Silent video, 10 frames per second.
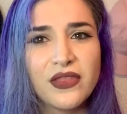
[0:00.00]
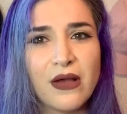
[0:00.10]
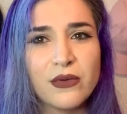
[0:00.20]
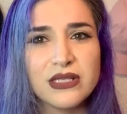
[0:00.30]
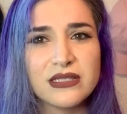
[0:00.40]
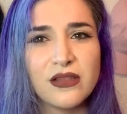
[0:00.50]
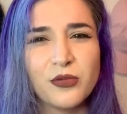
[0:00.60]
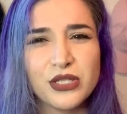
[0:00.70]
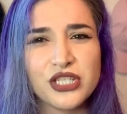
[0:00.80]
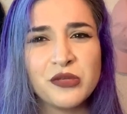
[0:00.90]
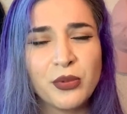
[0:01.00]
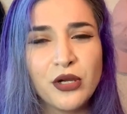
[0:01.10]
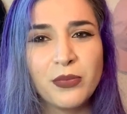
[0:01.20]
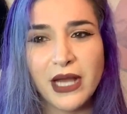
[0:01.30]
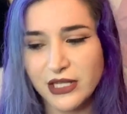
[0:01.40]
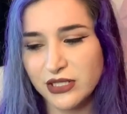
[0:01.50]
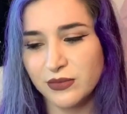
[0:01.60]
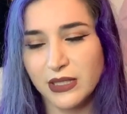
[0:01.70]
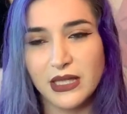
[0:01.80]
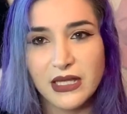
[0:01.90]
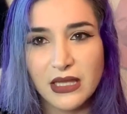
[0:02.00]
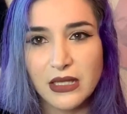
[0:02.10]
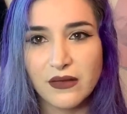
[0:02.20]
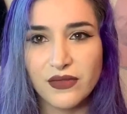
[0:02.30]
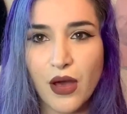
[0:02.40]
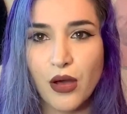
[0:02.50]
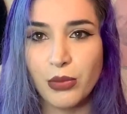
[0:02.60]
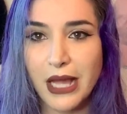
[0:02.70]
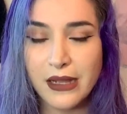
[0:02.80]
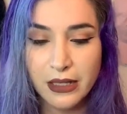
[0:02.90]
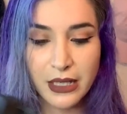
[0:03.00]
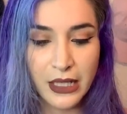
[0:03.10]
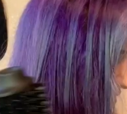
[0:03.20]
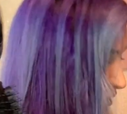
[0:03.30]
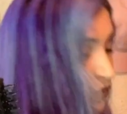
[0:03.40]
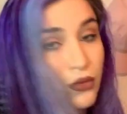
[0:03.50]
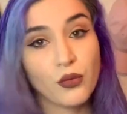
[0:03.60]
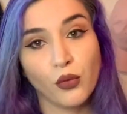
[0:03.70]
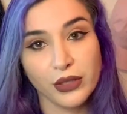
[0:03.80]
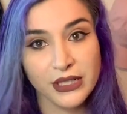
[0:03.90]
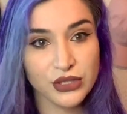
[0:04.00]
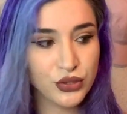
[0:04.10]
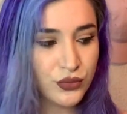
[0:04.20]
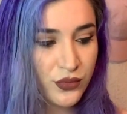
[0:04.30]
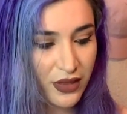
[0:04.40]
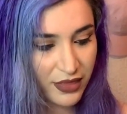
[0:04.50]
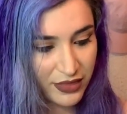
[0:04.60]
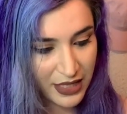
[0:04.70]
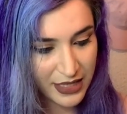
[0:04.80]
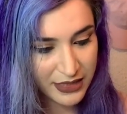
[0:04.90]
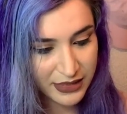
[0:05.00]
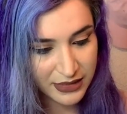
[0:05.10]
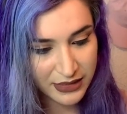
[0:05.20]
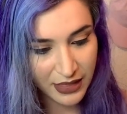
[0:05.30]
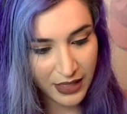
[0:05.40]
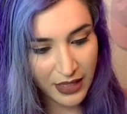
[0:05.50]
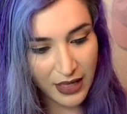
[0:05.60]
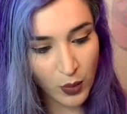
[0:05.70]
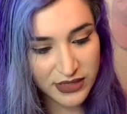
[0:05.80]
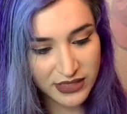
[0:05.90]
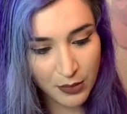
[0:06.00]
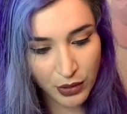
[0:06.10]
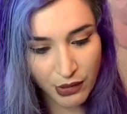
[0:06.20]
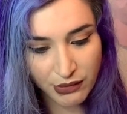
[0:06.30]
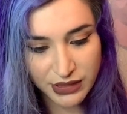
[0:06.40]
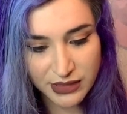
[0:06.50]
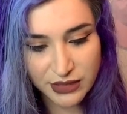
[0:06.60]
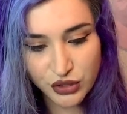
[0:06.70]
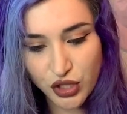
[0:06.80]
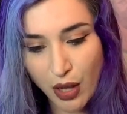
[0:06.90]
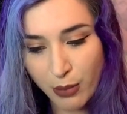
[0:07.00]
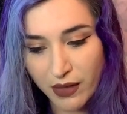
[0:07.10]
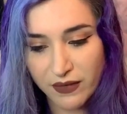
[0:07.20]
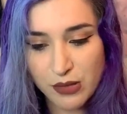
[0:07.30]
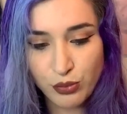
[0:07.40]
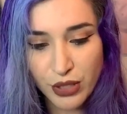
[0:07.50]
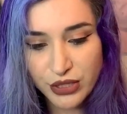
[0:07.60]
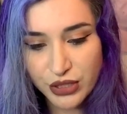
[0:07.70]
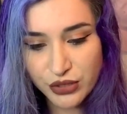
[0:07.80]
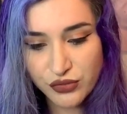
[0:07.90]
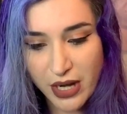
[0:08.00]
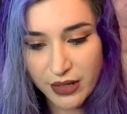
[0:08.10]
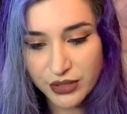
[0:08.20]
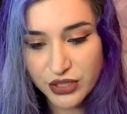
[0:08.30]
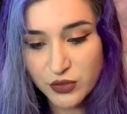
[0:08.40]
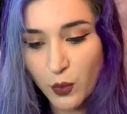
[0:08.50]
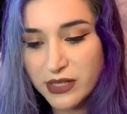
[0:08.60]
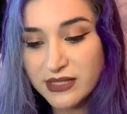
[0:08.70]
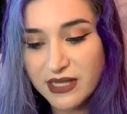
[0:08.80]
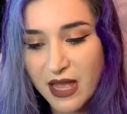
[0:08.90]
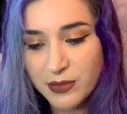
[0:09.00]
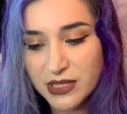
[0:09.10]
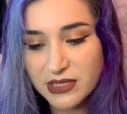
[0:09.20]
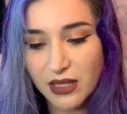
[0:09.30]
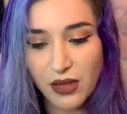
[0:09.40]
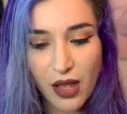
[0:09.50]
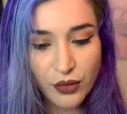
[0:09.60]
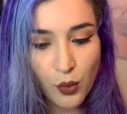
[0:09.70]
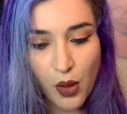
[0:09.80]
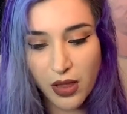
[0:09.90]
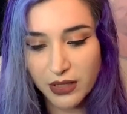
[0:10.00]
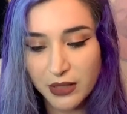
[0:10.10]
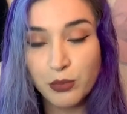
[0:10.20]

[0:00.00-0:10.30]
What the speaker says: that was a little bit cheaper, but I just really like the look of the all black. So according to this, One-Step Blowout does the job of a brush and dryer in just one step, salon quality